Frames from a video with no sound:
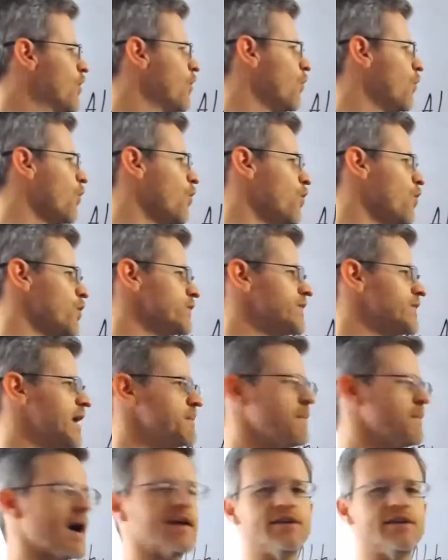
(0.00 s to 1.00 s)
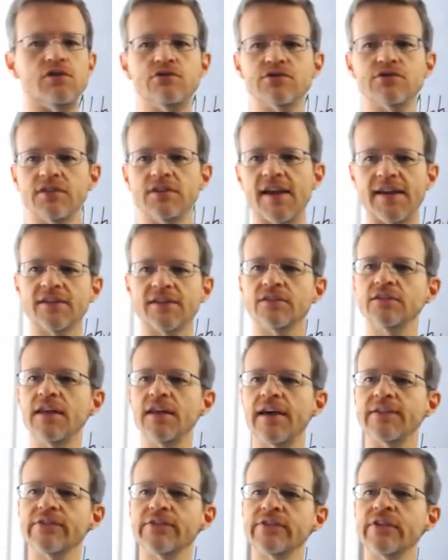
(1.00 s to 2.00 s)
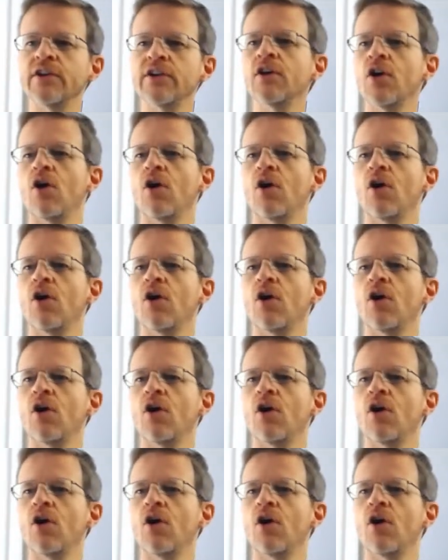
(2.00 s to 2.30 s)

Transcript: or they might use a linked list.